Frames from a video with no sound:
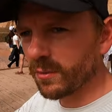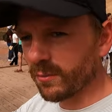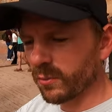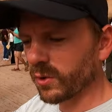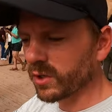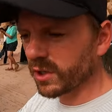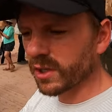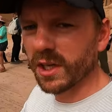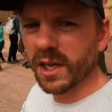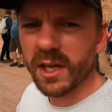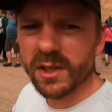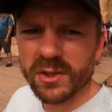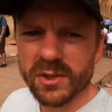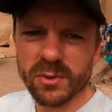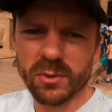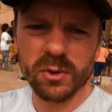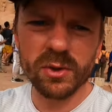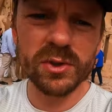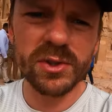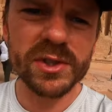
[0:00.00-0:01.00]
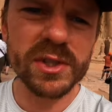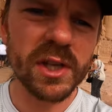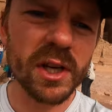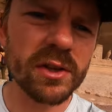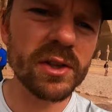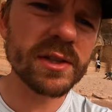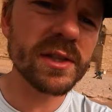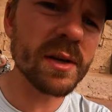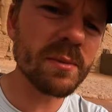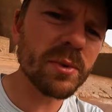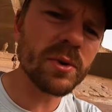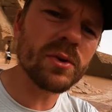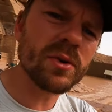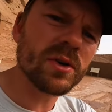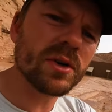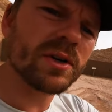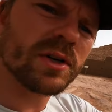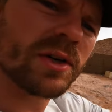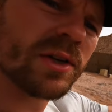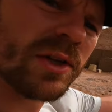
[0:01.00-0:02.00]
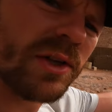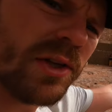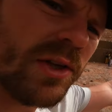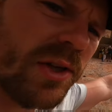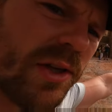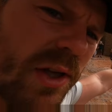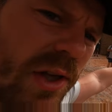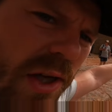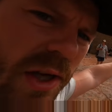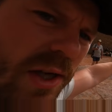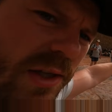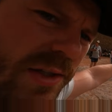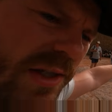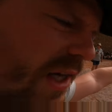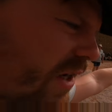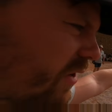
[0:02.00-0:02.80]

um, we're going to head towards the other temple uh,